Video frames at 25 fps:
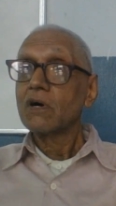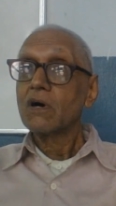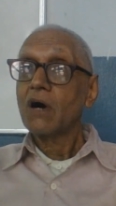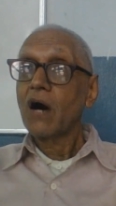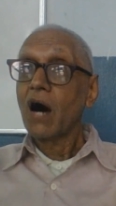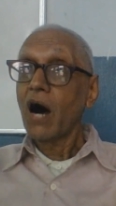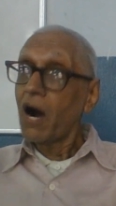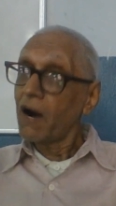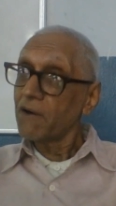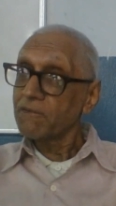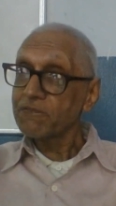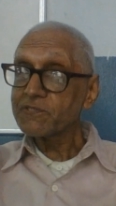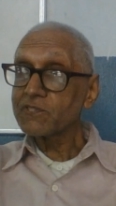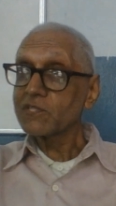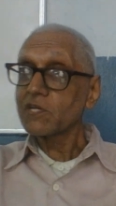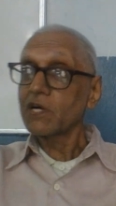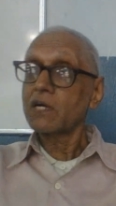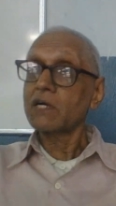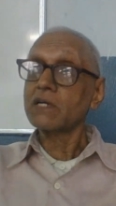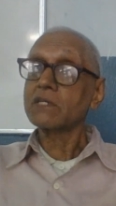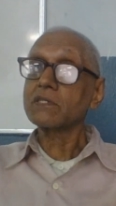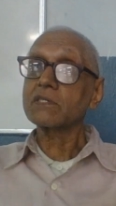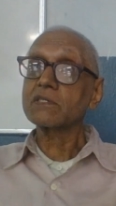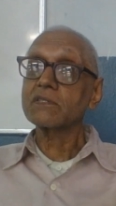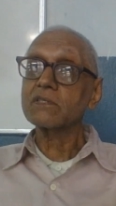half
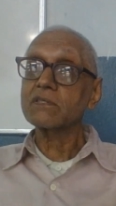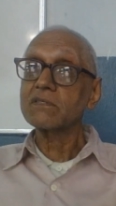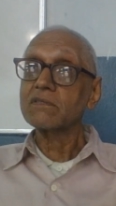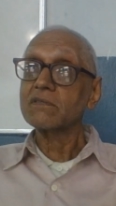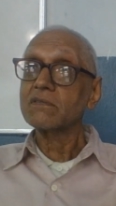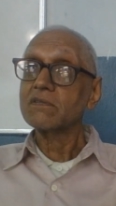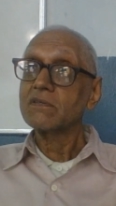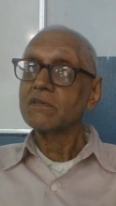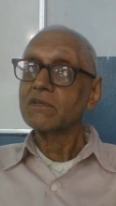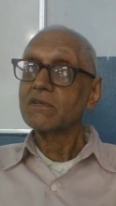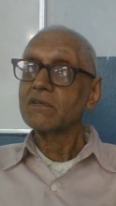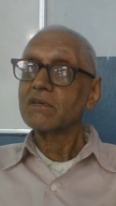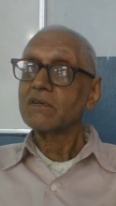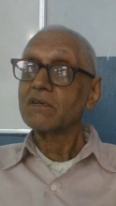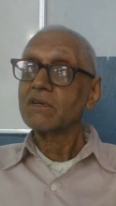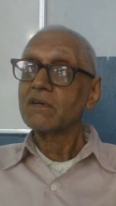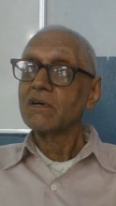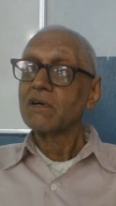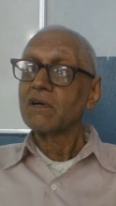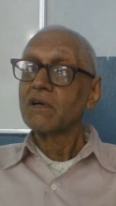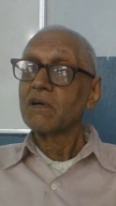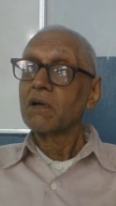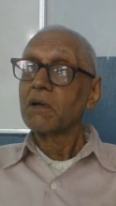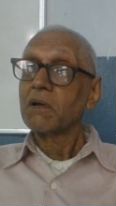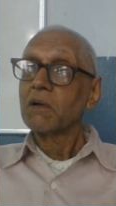skirts.
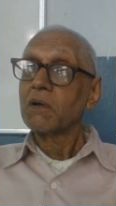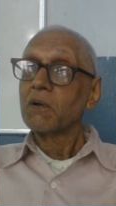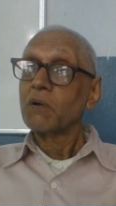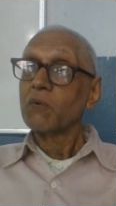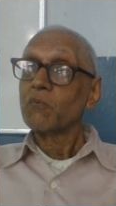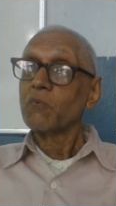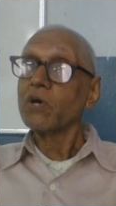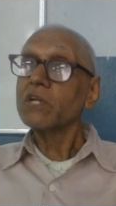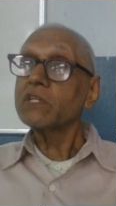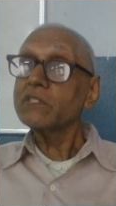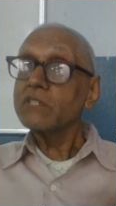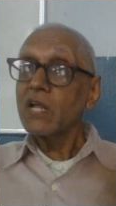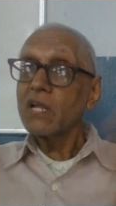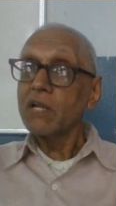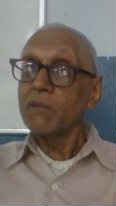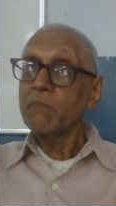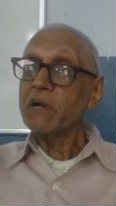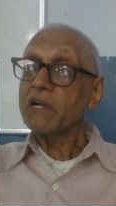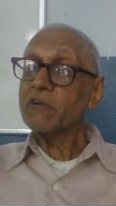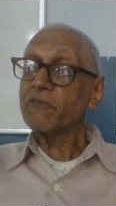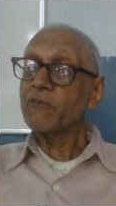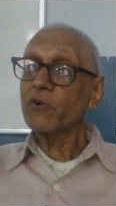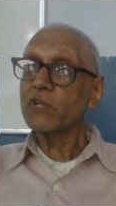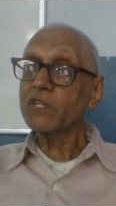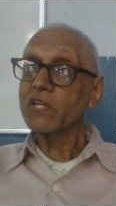Where is the
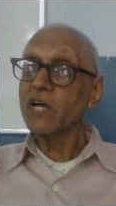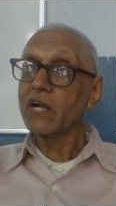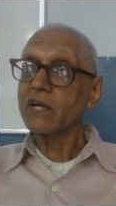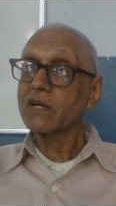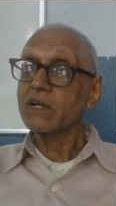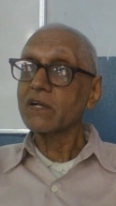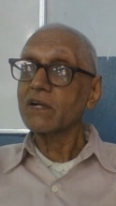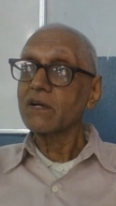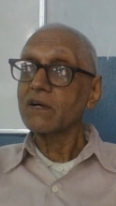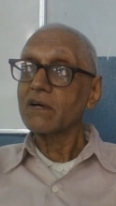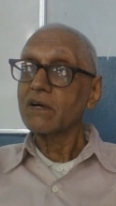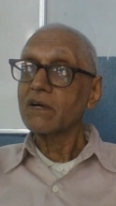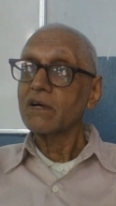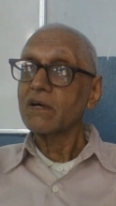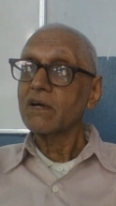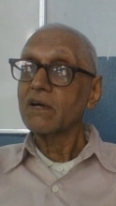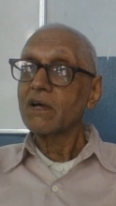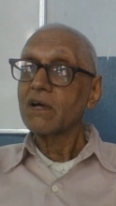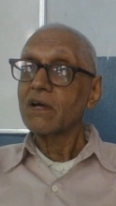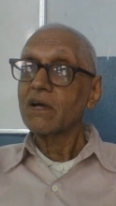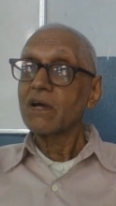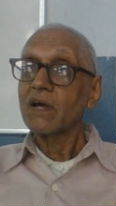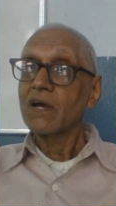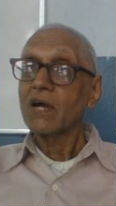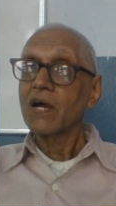limit for that?
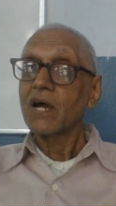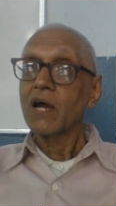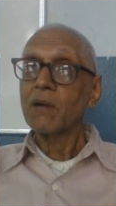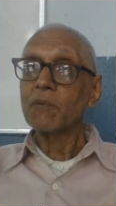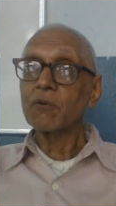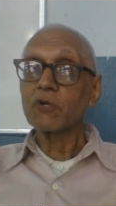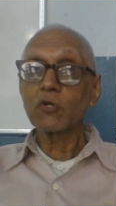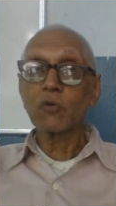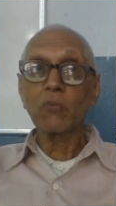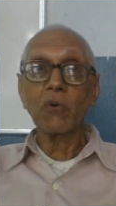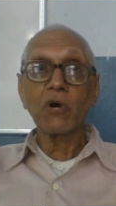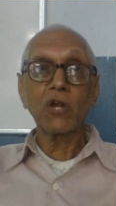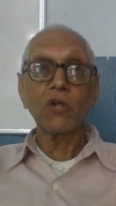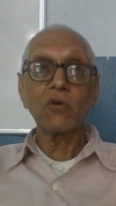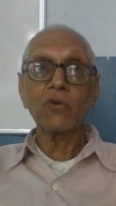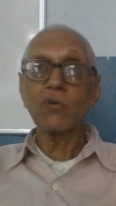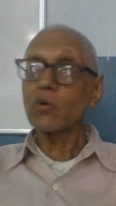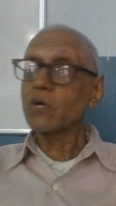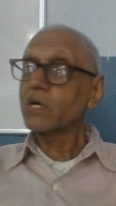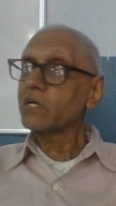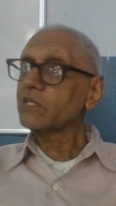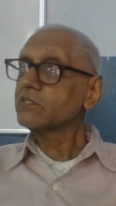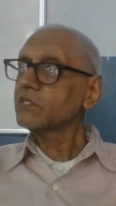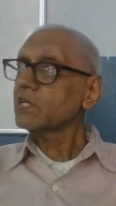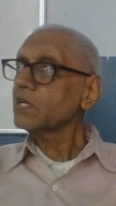I mean, tomorrow you
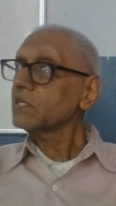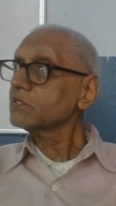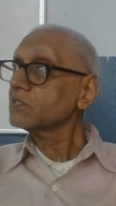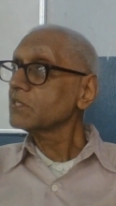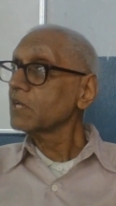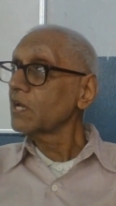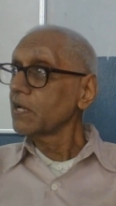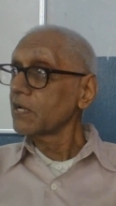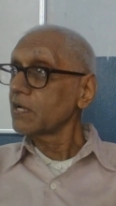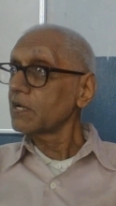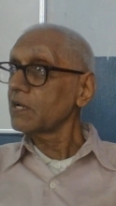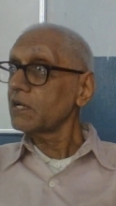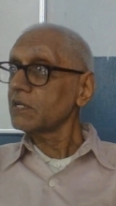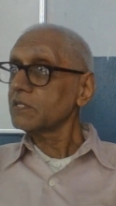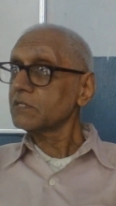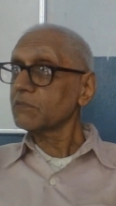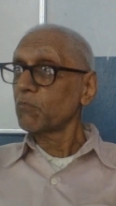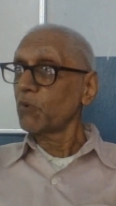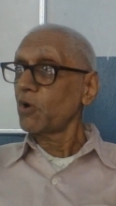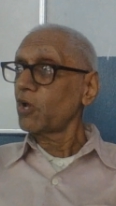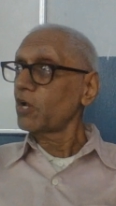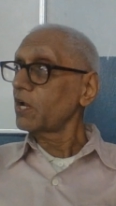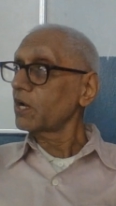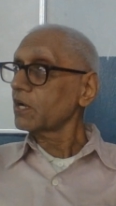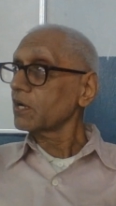can say still
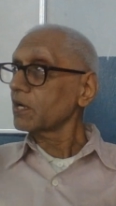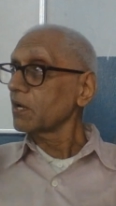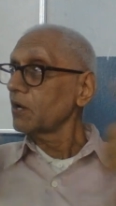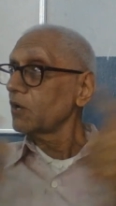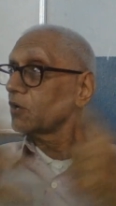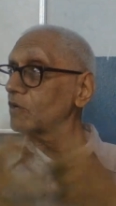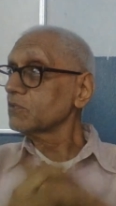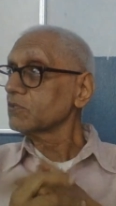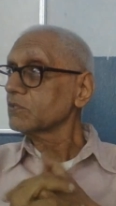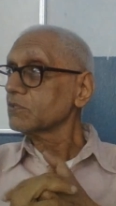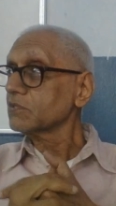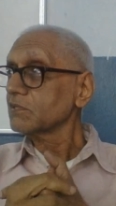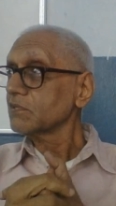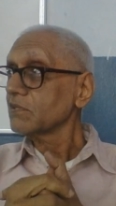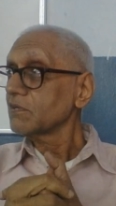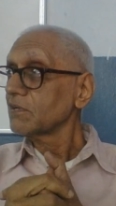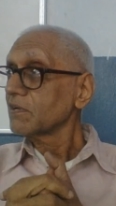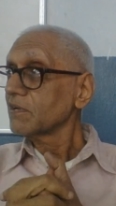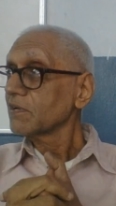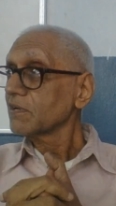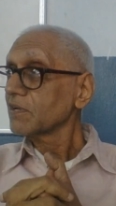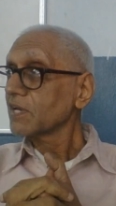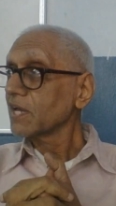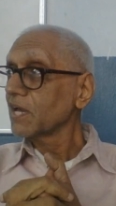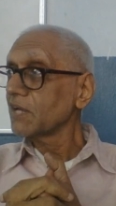smaller clothes.
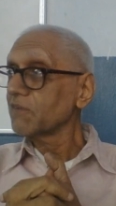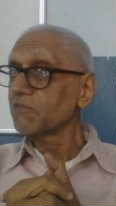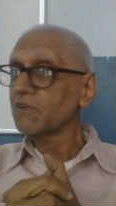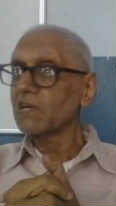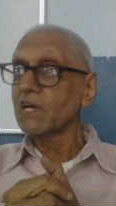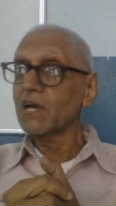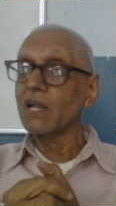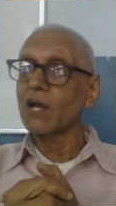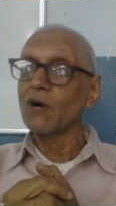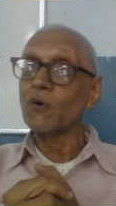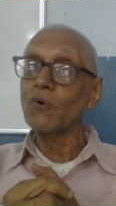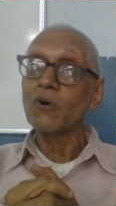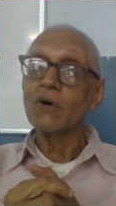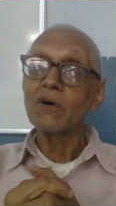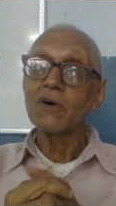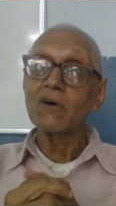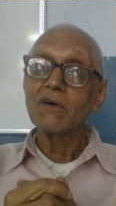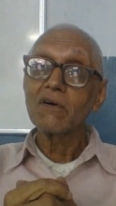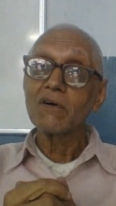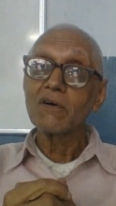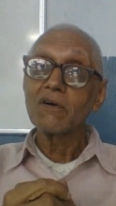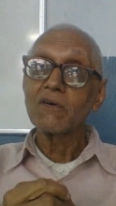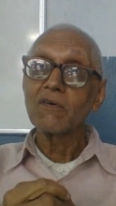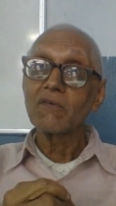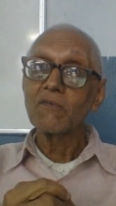Can we
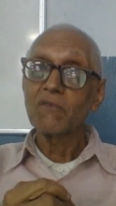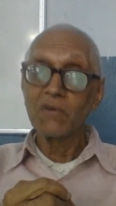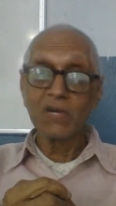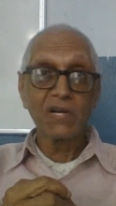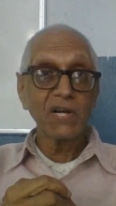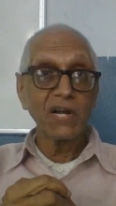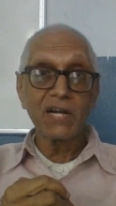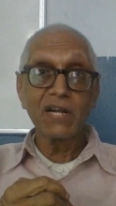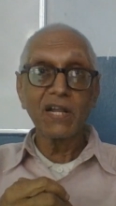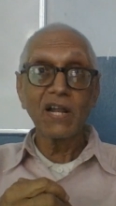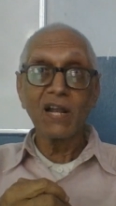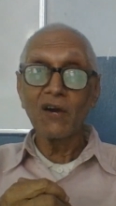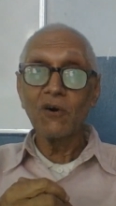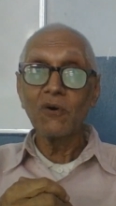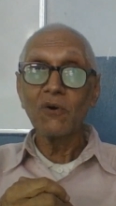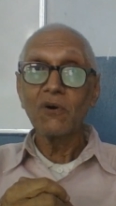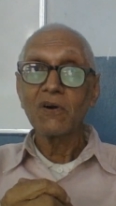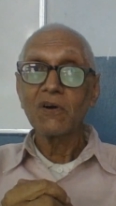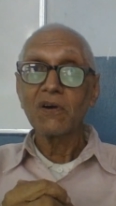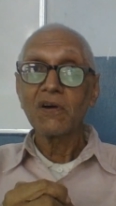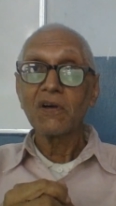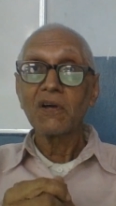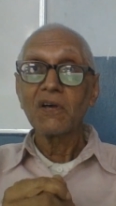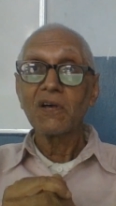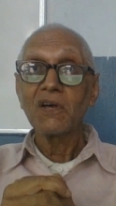allow? We can't allow.
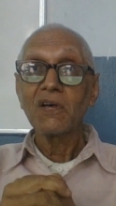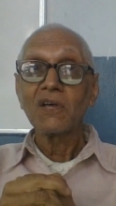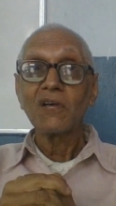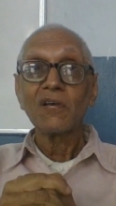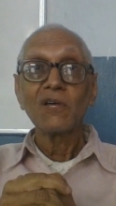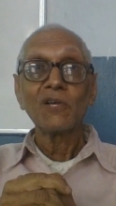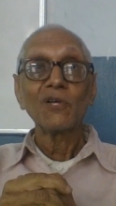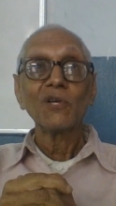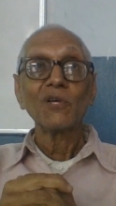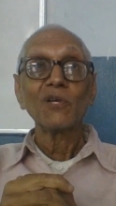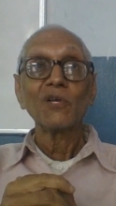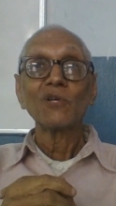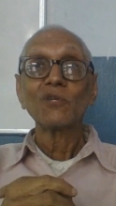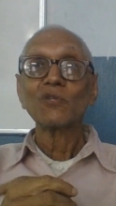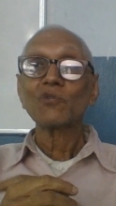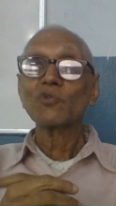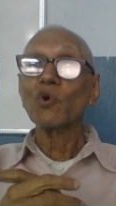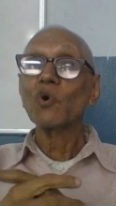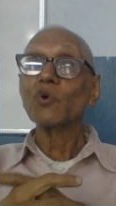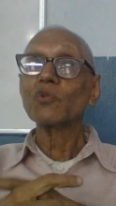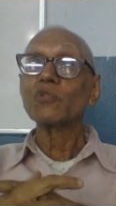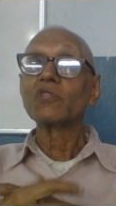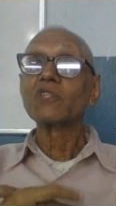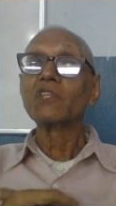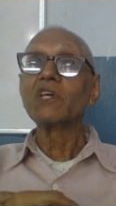
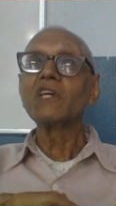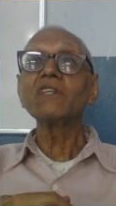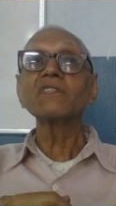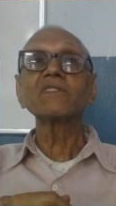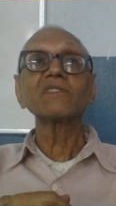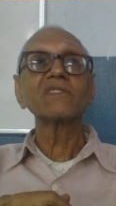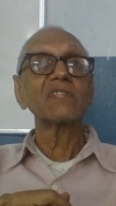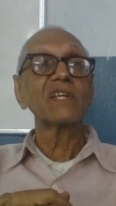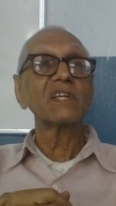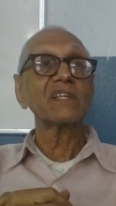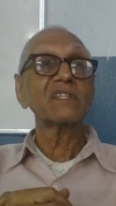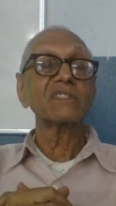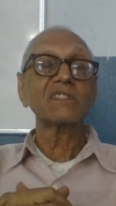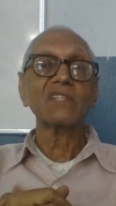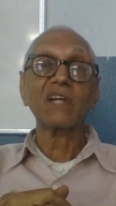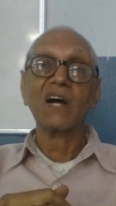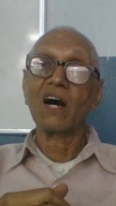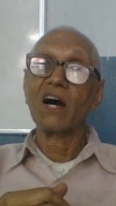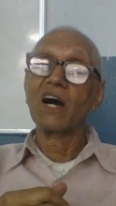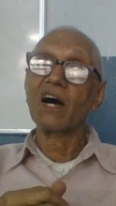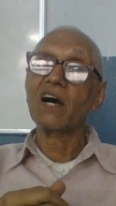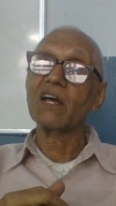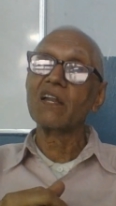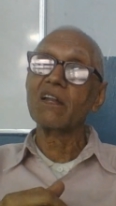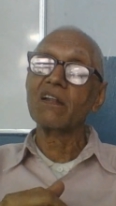So these things
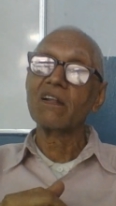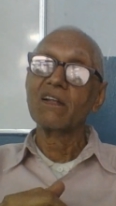are